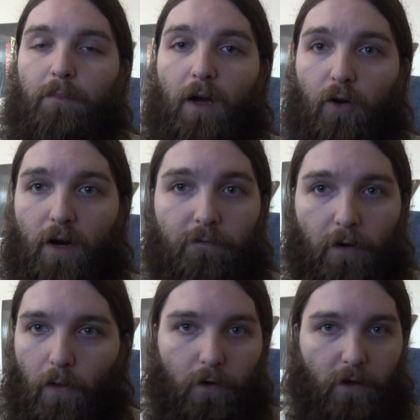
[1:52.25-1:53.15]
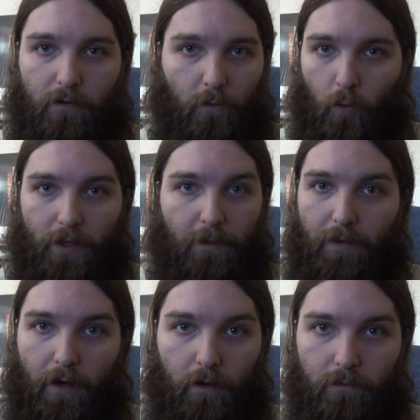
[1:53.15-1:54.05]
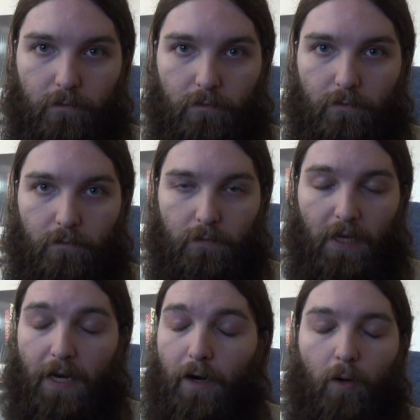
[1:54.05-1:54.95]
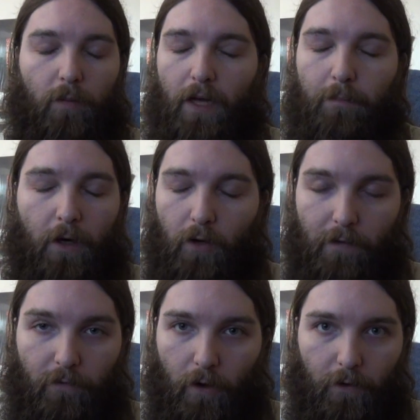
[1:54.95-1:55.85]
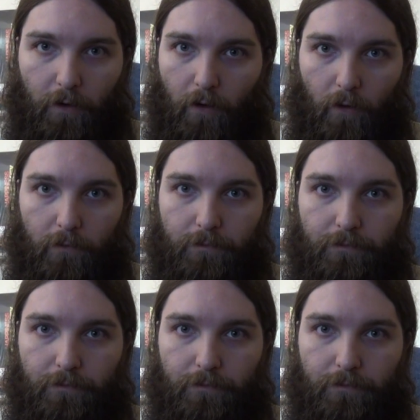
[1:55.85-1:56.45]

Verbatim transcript: my grandfather doesn't want him there. And I don't blame my grandfather at all.